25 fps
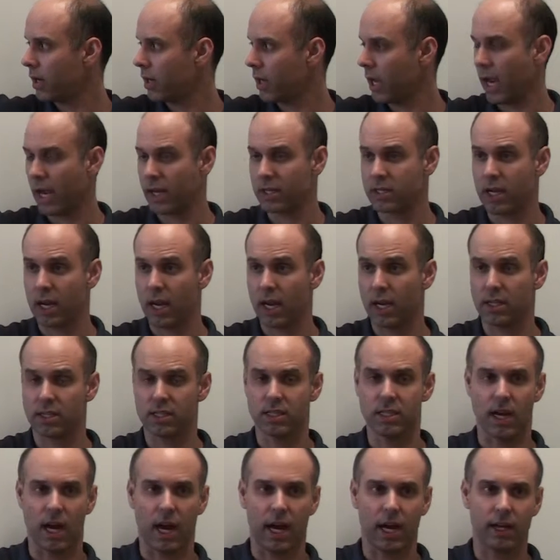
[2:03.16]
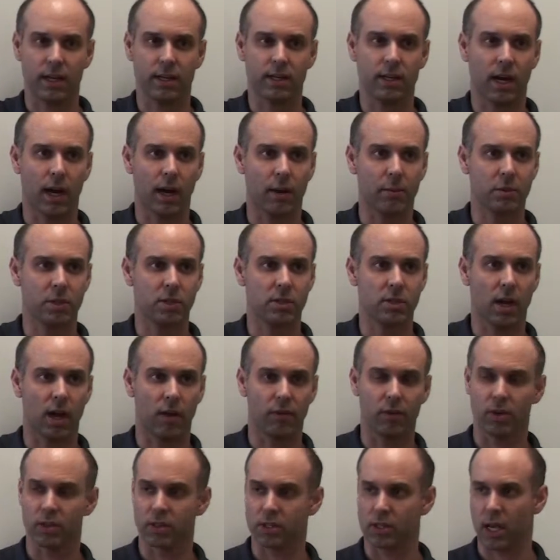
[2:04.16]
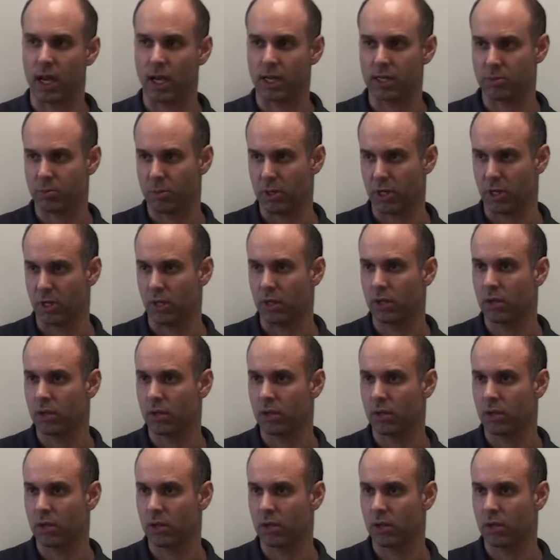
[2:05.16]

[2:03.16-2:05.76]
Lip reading: gas A is 9 times as heavy as gas B.